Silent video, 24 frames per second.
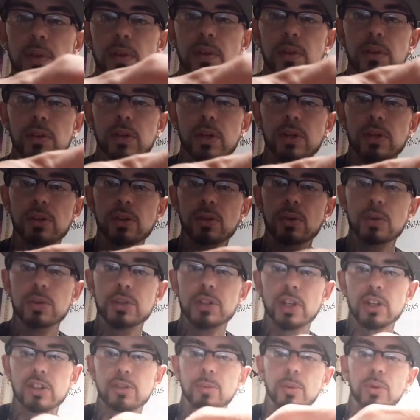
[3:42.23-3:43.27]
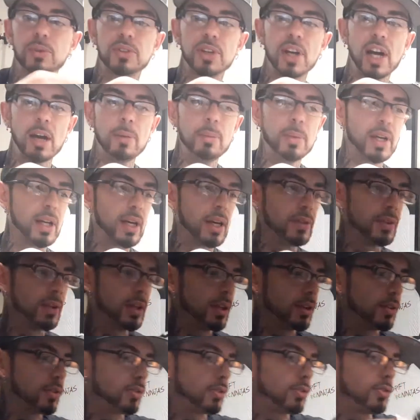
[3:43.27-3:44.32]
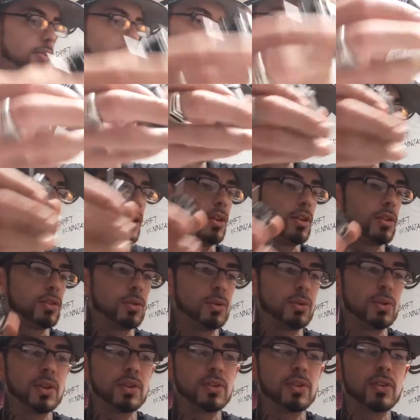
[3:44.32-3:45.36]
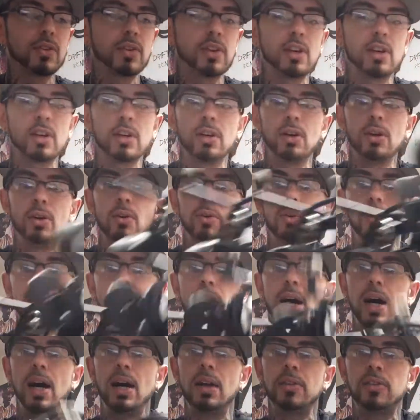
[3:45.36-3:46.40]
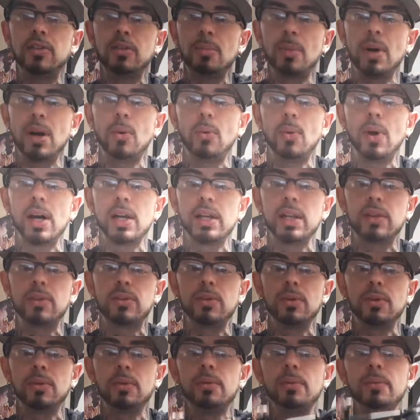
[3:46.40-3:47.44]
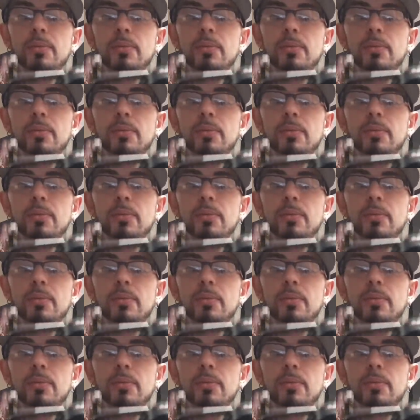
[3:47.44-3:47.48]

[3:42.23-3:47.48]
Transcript: You can do adjustable timing on this. So this is going to go onto my YD2.